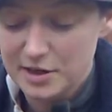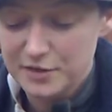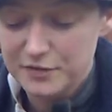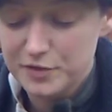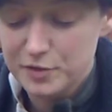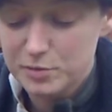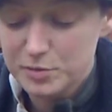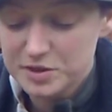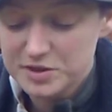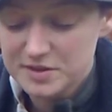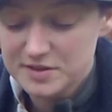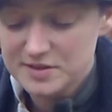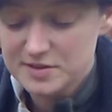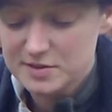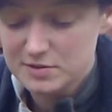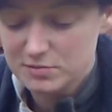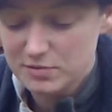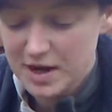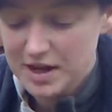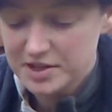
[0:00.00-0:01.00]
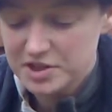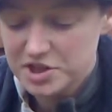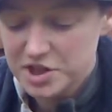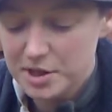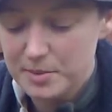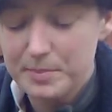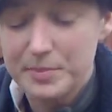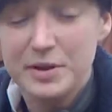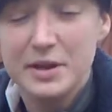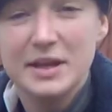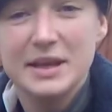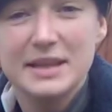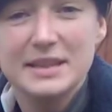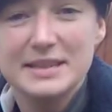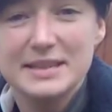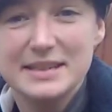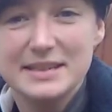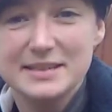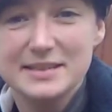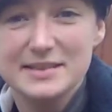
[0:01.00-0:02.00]
If you were to scratch up
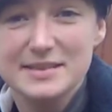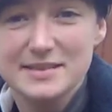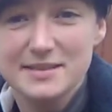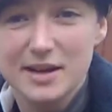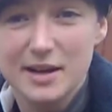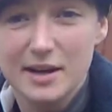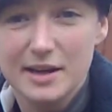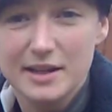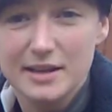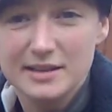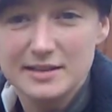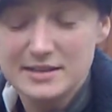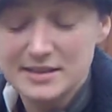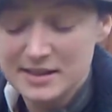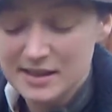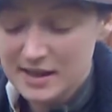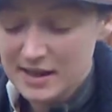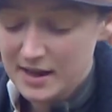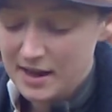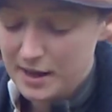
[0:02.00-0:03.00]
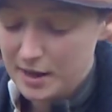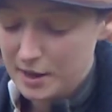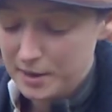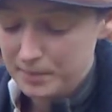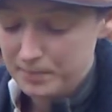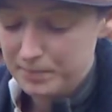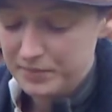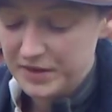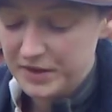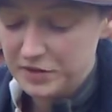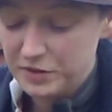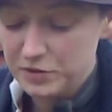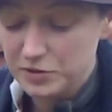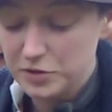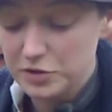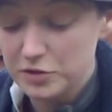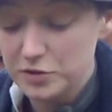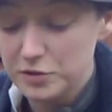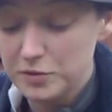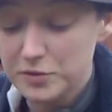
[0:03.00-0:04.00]
the inside, then you
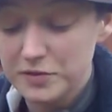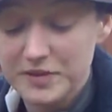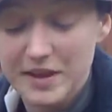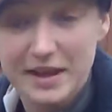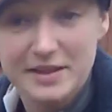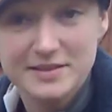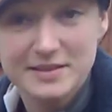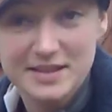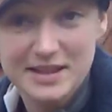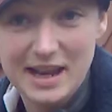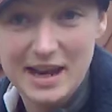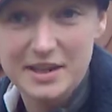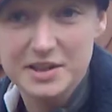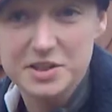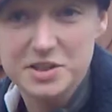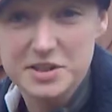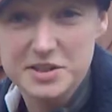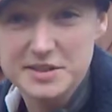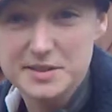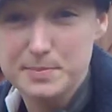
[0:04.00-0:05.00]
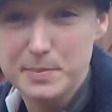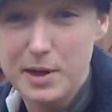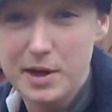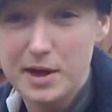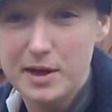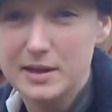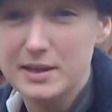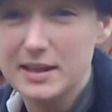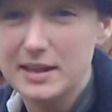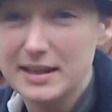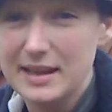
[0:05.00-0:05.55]
can use that to catch the spark.